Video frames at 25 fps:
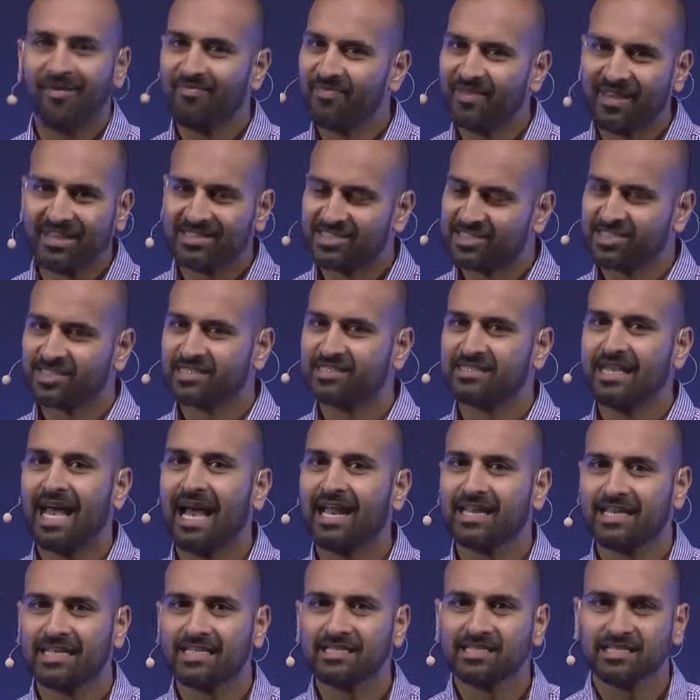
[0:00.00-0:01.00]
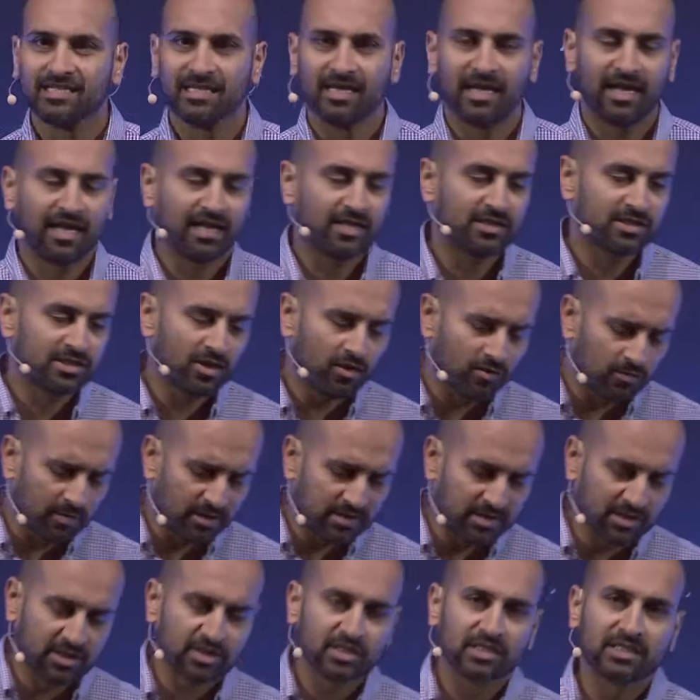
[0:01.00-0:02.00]
It's just that easy. And so
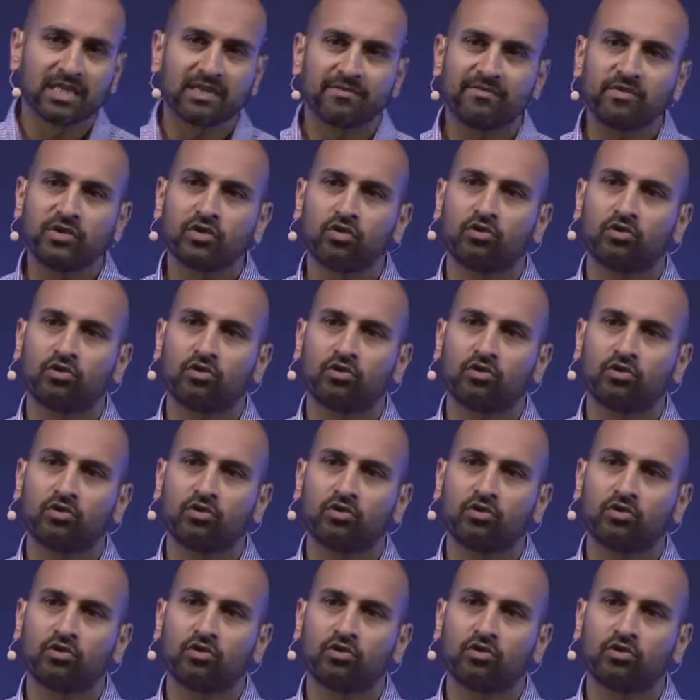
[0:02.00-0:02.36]
it's just giving